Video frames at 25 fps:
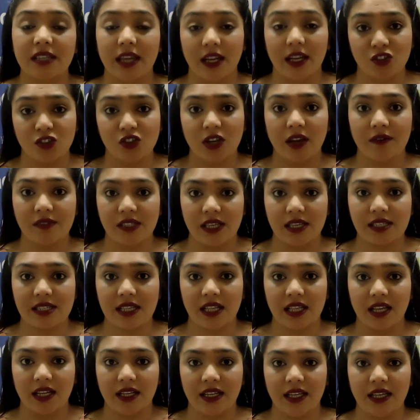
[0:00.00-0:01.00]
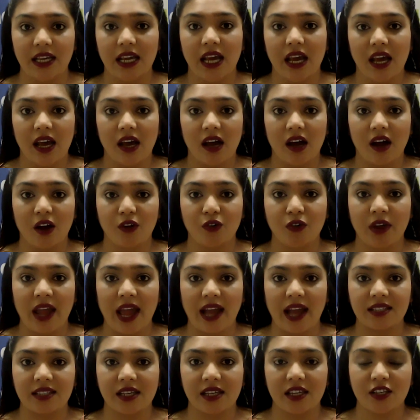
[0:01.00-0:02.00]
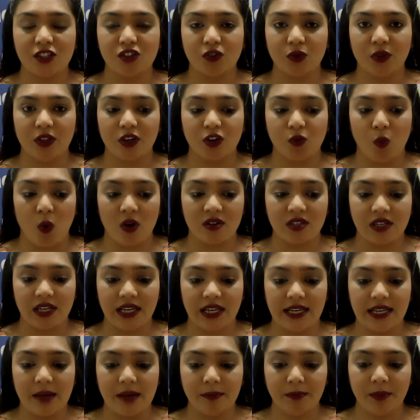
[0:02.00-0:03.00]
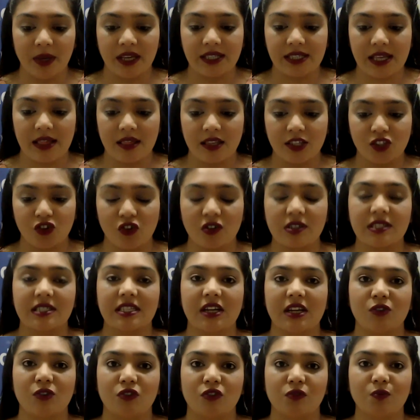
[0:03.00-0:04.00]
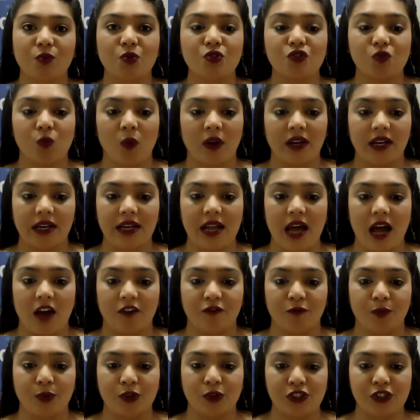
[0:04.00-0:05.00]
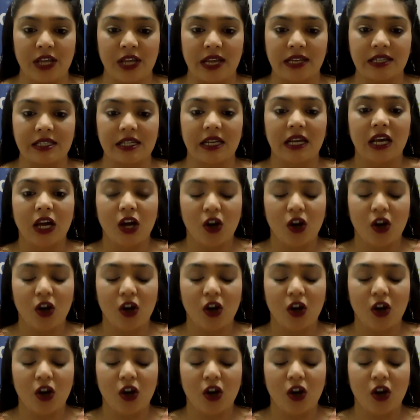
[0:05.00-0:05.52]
HDFC is clearly reacting to the quarterly numbers, and the stock is down almost 1.5%.